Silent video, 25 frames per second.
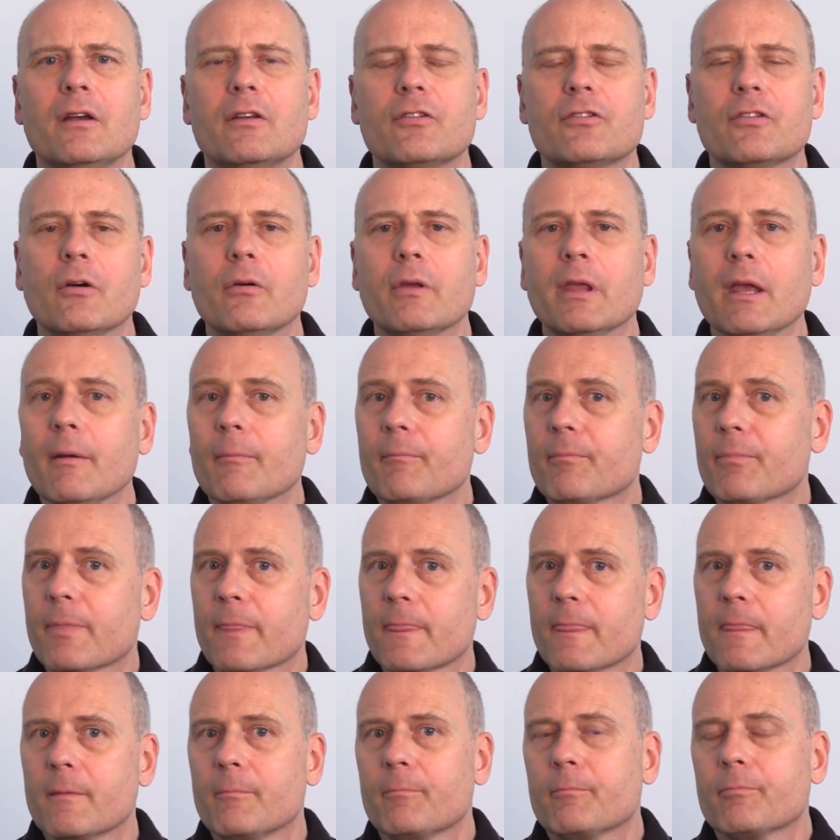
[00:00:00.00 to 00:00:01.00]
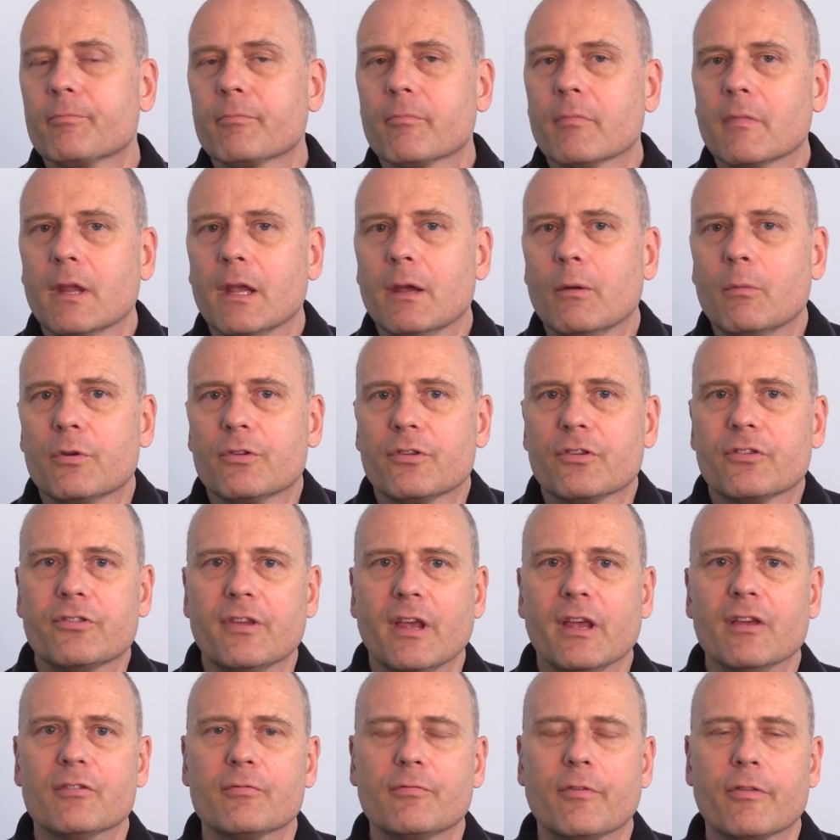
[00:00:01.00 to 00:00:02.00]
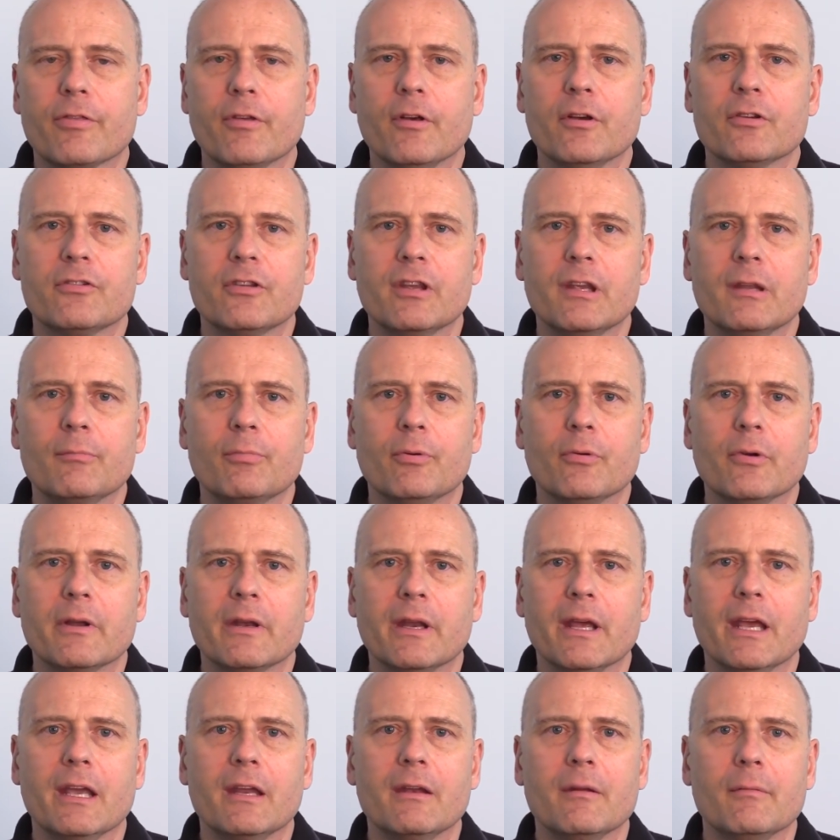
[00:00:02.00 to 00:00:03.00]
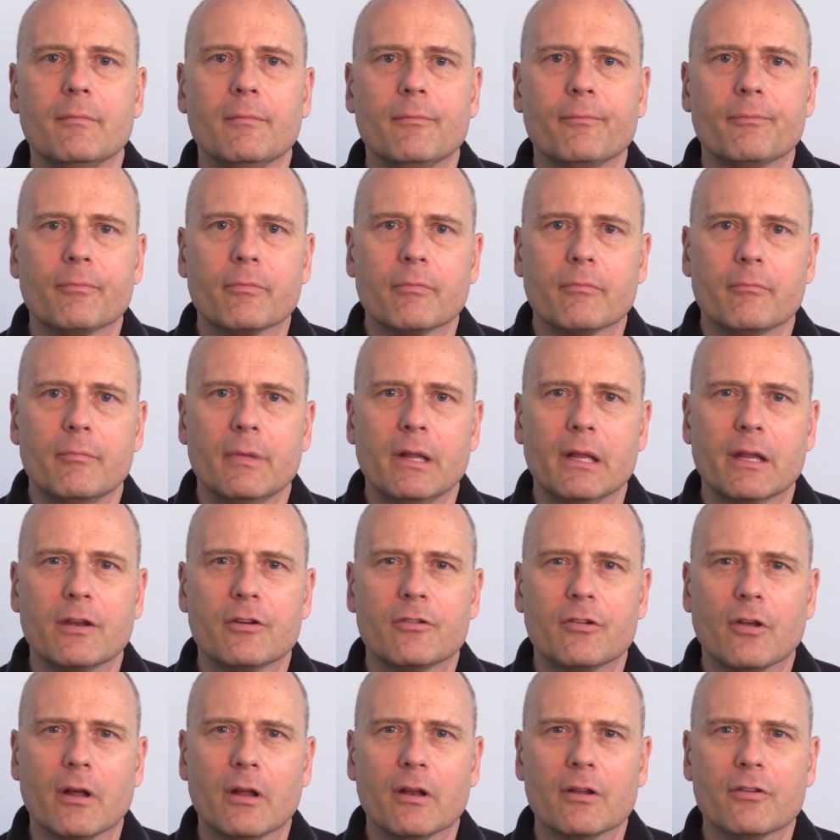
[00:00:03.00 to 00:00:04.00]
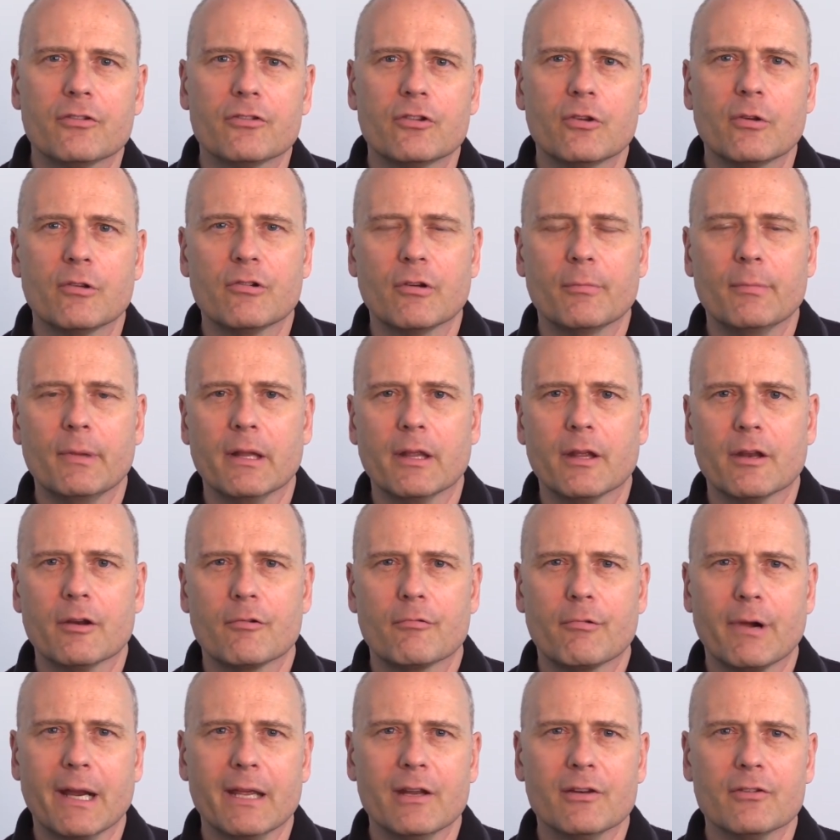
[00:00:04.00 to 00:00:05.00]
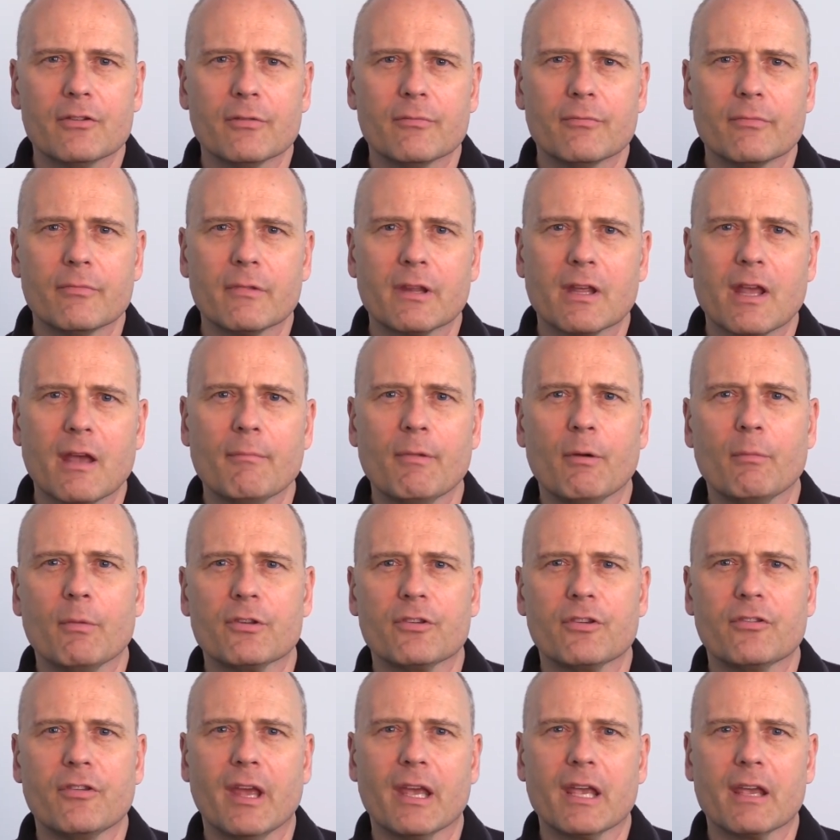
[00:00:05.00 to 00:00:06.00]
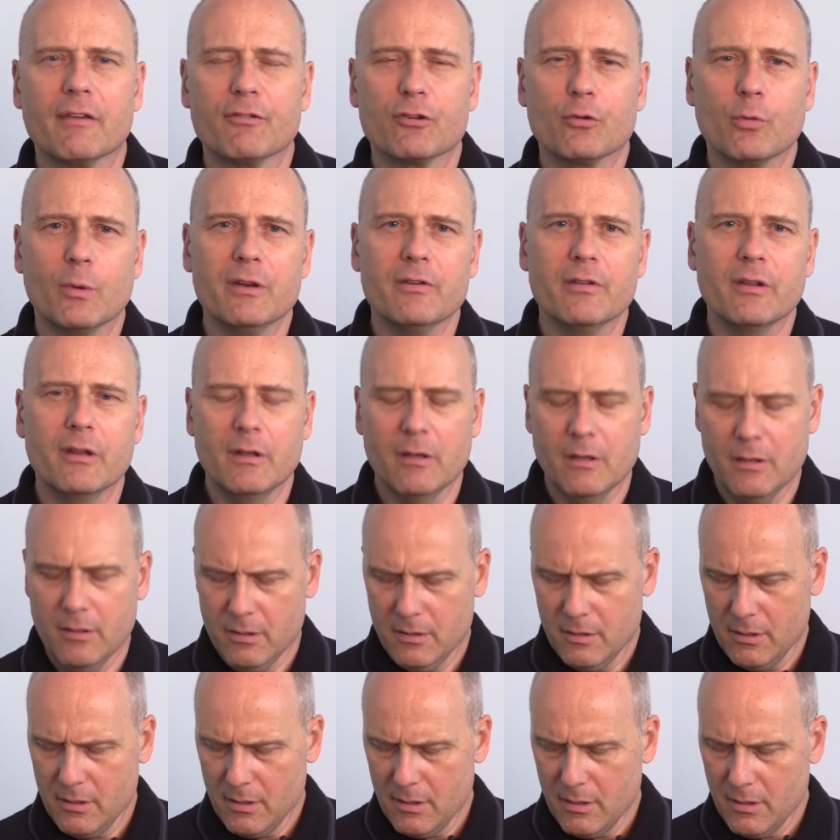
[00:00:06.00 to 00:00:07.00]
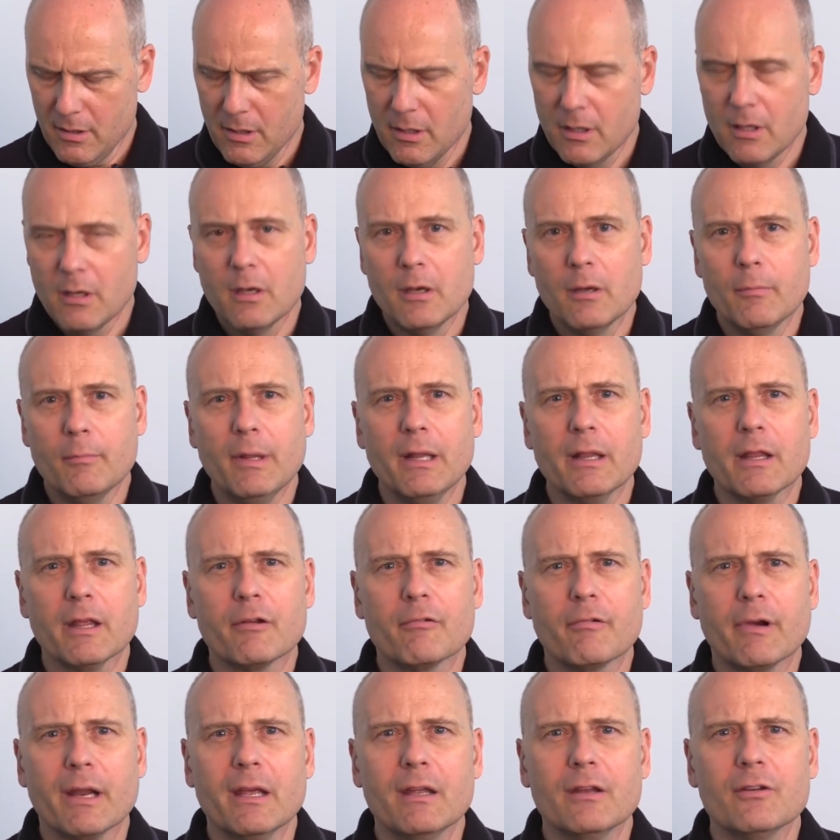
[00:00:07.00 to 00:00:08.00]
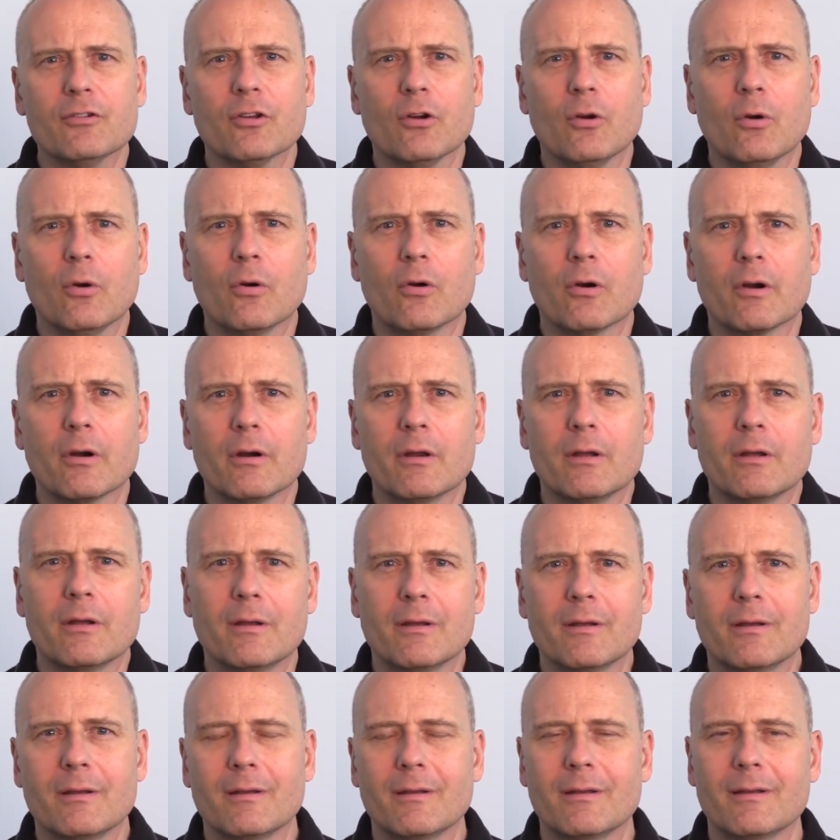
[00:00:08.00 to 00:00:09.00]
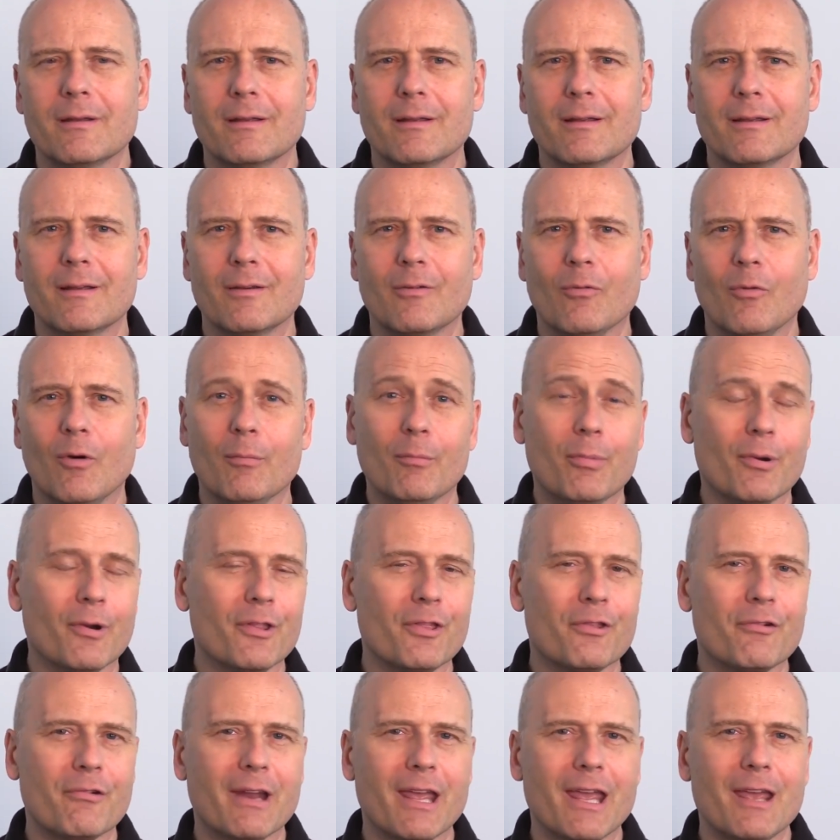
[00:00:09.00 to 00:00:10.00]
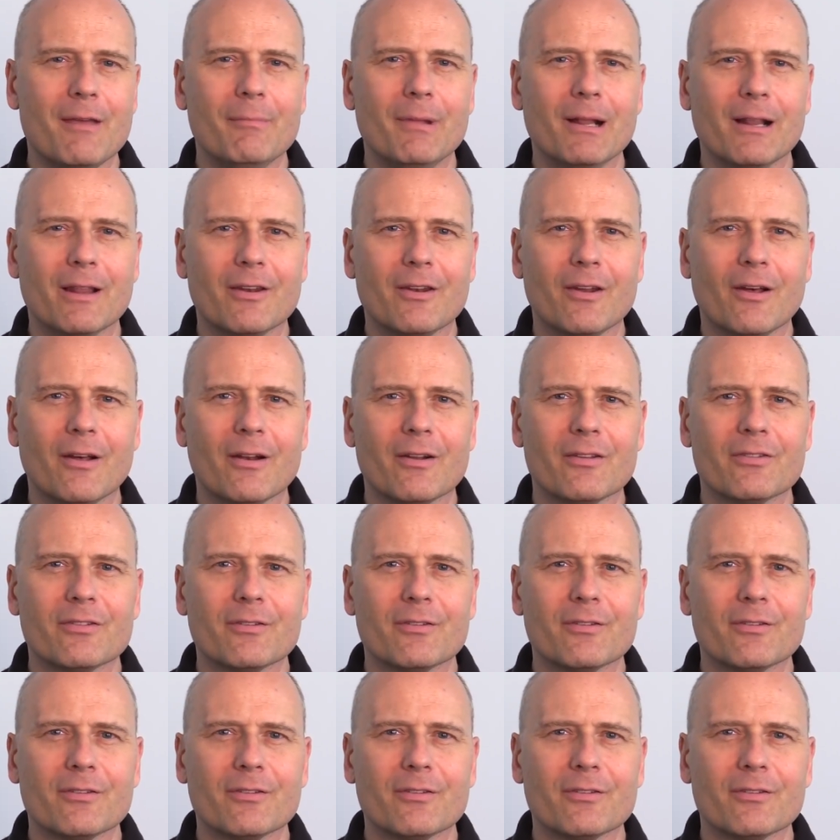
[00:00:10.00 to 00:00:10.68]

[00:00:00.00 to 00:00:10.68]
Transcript: So, yeah, it was assessed for $13.8 million, 200 million rand. The government wants to take it for 20 million rand or $1.38 million.